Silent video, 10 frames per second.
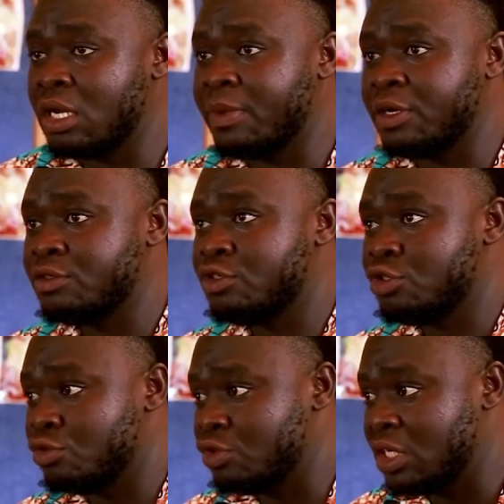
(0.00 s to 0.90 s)
among
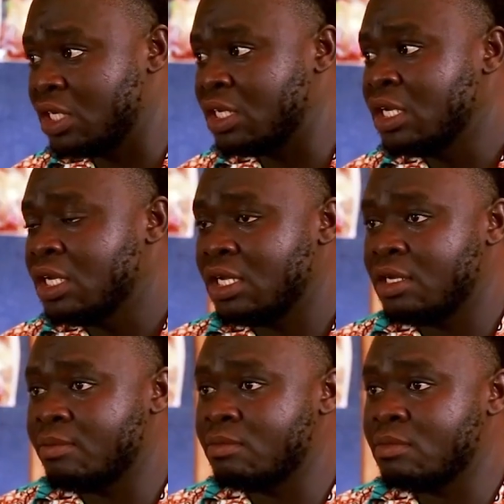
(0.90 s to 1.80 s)
children,
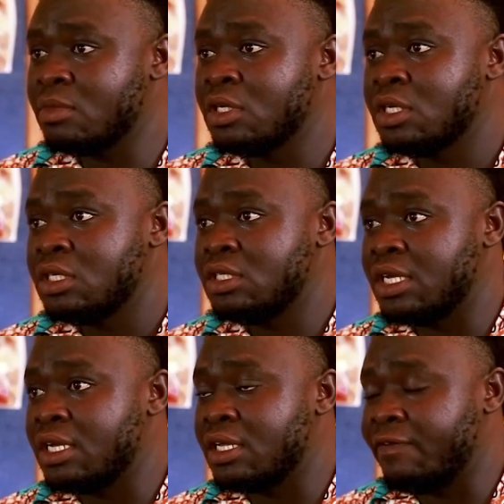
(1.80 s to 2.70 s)

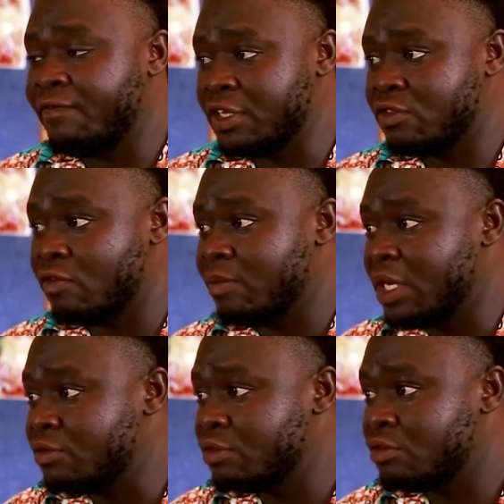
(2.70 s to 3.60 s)
the effects of
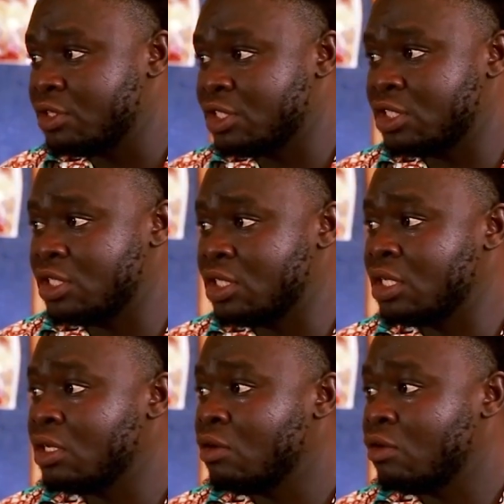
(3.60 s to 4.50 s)

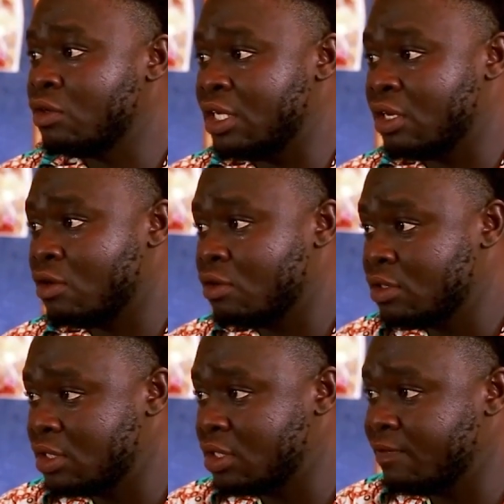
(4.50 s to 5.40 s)
malnutrition on their
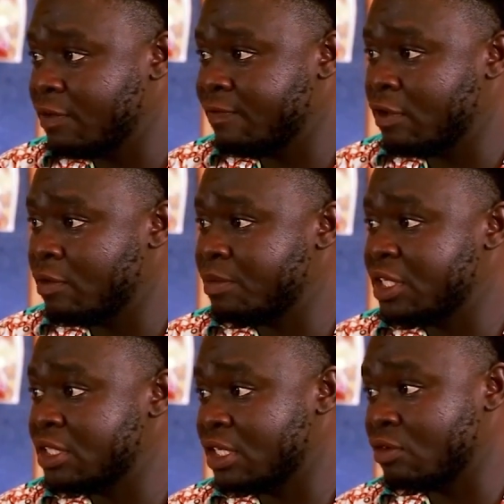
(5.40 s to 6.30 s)
cognitive
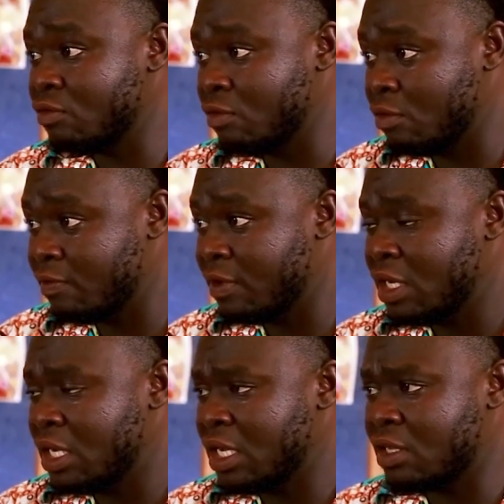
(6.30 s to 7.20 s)
development and growth
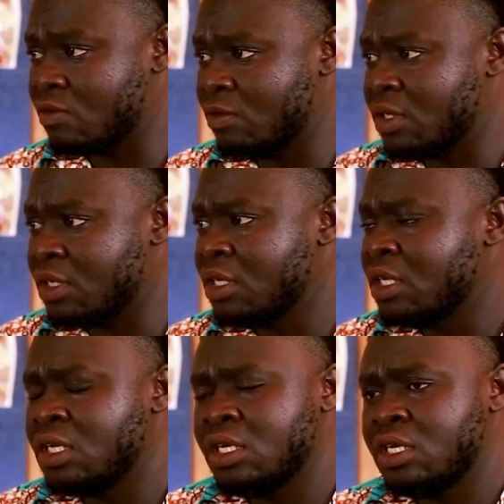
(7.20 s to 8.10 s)
as well.
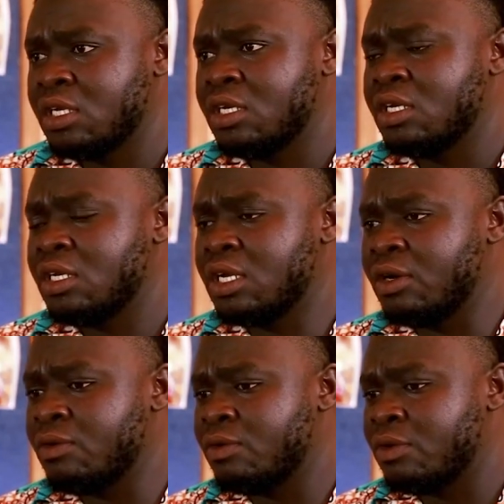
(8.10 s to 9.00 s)

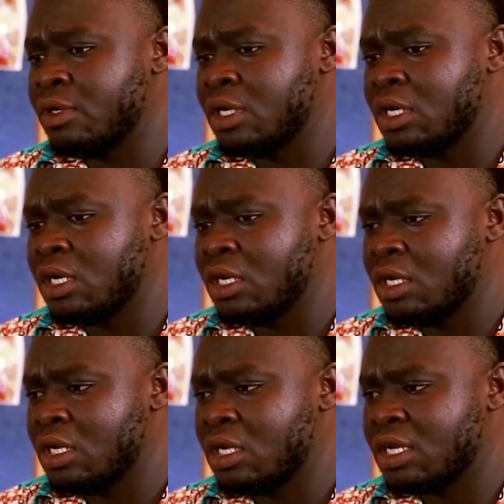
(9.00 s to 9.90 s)
Now,
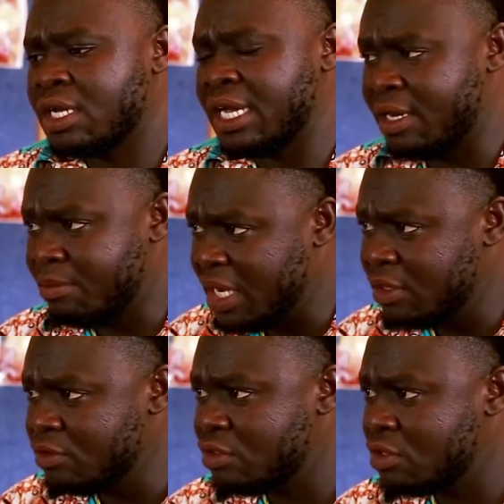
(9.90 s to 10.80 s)
can
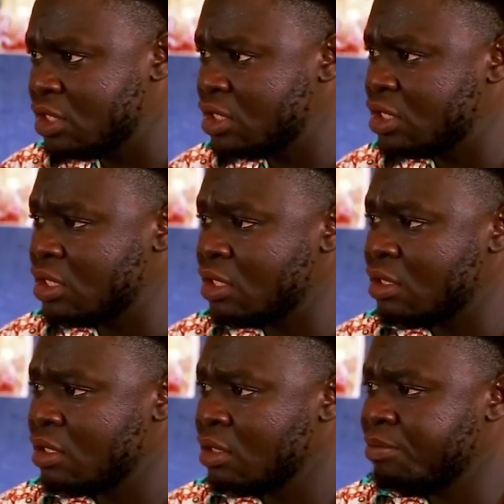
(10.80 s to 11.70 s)

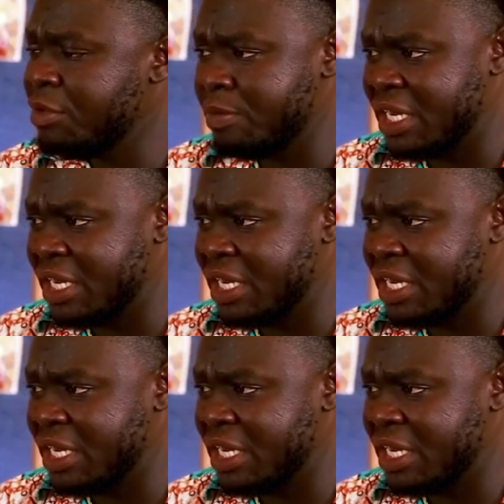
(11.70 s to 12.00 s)
malnutrition be